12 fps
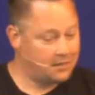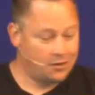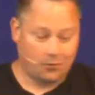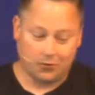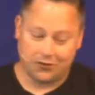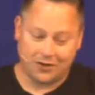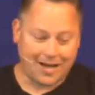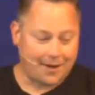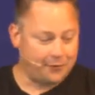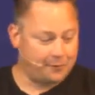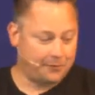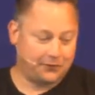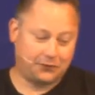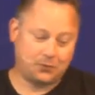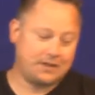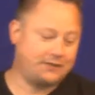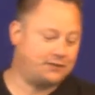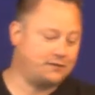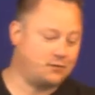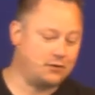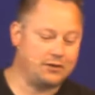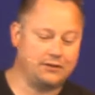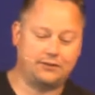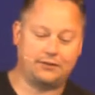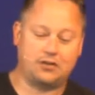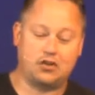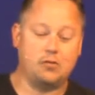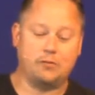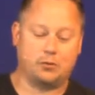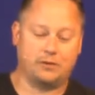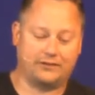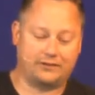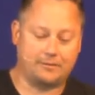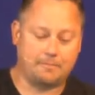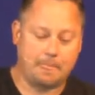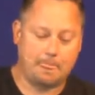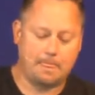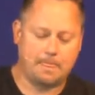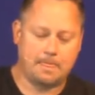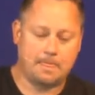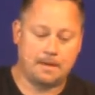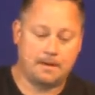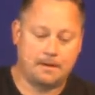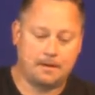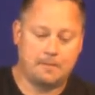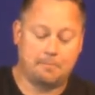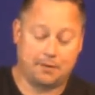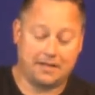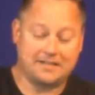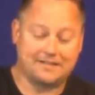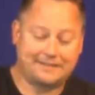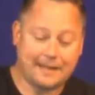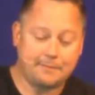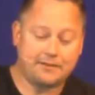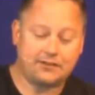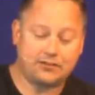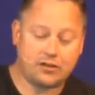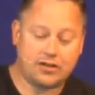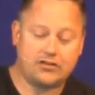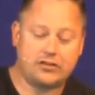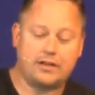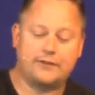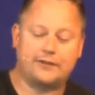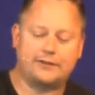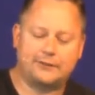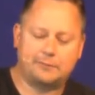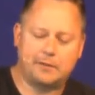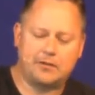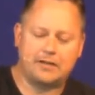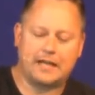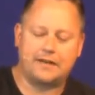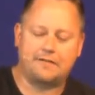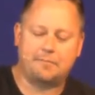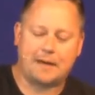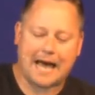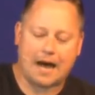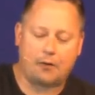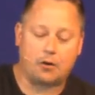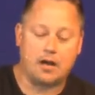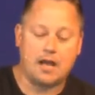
were not with persuasive words of human wisdom, but in demonstration of the Spirit and of power,